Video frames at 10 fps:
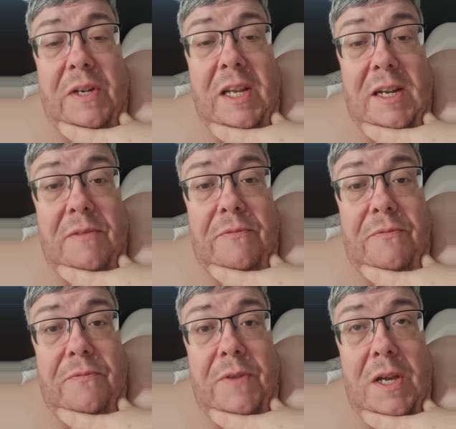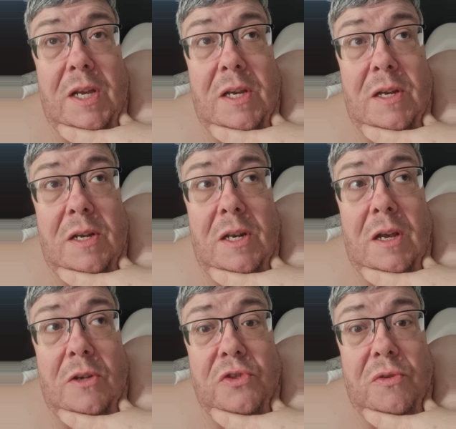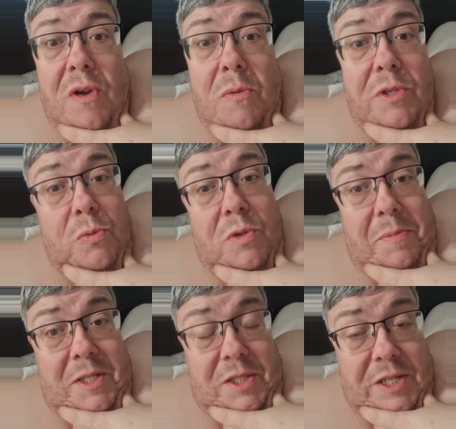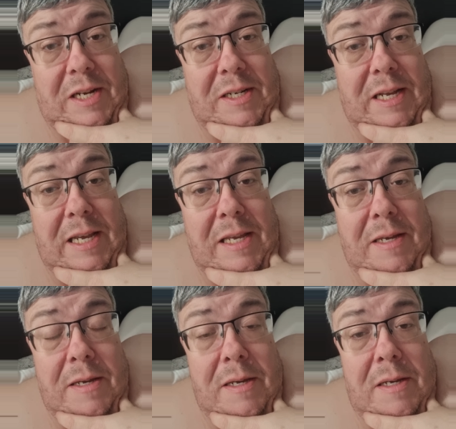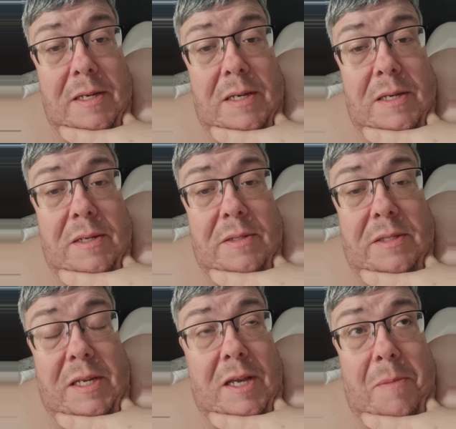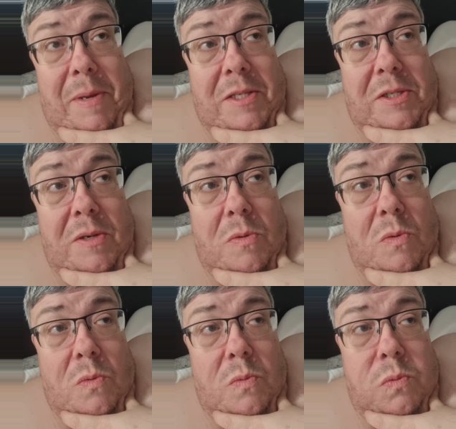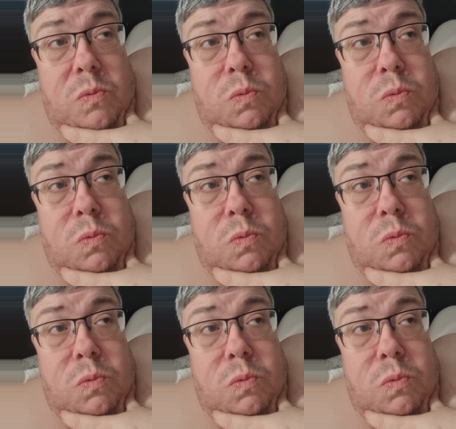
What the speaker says: enough, last night, which would have been Sunday, didn't go to bed till